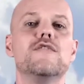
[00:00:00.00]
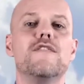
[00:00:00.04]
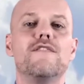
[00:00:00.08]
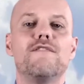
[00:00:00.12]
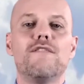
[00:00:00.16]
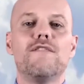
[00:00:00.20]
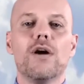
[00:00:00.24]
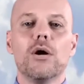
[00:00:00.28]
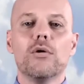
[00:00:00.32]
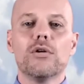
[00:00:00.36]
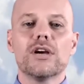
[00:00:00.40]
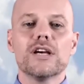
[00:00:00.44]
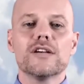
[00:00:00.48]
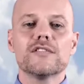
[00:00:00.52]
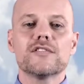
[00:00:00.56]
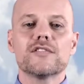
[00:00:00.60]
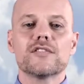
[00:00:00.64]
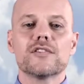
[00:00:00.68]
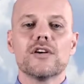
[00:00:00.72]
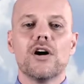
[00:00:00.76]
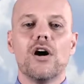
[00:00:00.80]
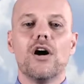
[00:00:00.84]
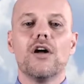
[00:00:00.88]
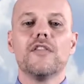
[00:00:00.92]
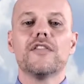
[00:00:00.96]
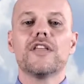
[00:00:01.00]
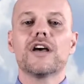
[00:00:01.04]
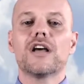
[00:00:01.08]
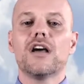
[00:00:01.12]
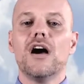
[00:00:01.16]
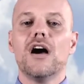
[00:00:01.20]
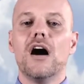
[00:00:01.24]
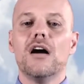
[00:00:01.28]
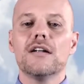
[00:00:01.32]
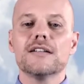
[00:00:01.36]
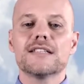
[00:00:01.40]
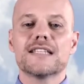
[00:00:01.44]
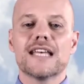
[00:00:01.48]
to focus on the
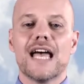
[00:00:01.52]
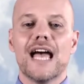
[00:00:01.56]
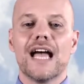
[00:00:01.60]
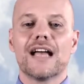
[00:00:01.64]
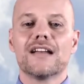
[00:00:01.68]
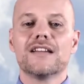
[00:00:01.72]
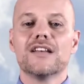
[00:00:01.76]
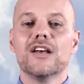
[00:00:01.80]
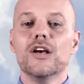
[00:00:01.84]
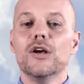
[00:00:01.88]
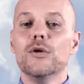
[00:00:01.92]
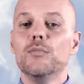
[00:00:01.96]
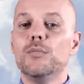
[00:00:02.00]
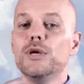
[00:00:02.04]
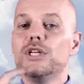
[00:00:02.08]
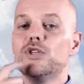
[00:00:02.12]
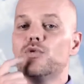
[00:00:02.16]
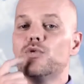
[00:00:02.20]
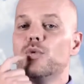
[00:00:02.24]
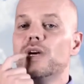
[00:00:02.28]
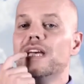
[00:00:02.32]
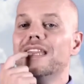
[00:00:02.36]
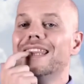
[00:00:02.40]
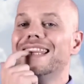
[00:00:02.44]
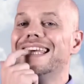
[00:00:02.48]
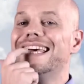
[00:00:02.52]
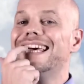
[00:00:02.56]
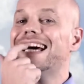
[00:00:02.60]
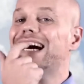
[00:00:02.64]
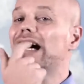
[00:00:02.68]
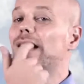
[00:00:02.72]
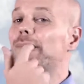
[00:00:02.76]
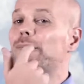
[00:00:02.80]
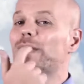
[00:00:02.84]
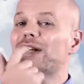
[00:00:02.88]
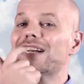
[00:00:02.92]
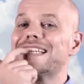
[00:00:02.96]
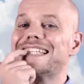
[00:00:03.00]
contact between the
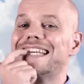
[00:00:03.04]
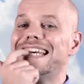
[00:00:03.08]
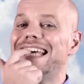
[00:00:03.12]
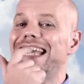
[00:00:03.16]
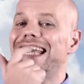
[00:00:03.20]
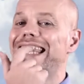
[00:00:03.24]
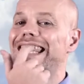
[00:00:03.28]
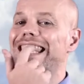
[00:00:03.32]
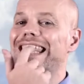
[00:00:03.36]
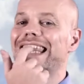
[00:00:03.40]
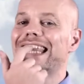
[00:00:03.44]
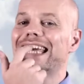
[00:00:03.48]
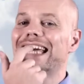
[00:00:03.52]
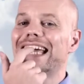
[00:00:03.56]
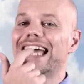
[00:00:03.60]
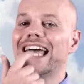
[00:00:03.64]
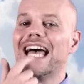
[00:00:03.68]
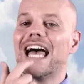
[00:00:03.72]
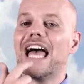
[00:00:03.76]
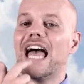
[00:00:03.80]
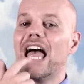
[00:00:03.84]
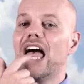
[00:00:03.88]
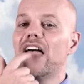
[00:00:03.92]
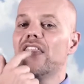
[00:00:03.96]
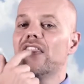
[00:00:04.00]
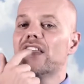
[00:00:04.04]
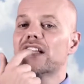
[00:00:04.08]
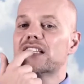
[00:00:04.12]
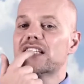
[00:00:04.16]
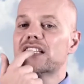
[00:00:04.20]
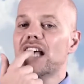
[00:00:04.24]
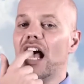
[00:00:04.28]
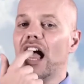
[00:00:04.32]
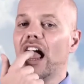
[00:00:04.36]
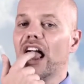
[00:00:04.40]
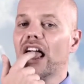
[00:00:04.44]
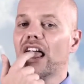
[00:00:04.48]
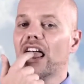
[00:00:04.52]
upper teeth and the
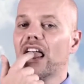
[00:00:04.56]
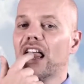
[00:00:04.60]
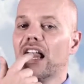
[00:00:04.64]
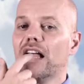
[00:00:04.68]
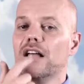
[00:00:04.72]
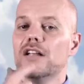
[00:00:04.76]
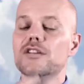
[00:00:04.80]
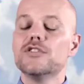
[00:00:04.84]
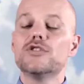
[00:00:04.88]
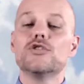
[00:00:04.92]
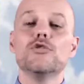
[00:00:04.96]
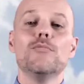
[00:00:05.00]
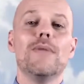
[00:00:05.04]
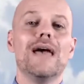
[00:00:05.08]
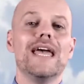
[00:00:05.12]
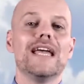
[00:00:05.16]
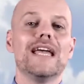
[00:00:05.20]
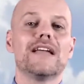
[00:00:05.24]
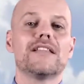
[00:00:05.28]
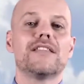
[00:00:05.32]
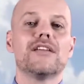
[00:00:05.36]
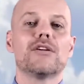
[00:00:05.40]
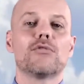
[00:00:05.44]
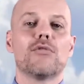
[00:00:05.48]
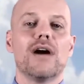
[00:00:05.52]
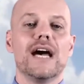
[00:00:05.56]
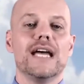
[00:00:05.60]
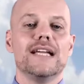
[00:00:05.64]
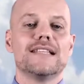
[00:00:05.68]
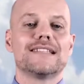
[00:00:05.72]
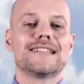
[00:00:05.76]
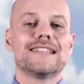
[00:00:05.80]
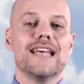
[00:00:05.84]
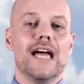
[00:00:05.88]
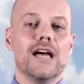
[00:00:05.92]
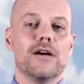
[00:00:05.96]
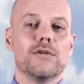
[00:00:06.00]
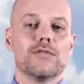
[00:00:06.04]
tongue to make the
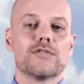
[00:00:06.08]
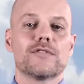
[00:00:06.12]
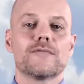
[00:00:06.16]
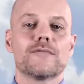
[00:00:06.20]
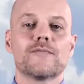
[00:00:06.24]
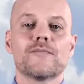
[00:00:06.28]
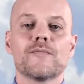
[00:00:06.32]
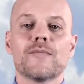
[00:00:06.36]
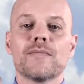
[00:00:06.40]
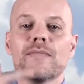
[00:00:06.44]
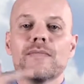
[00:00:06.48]
right sound.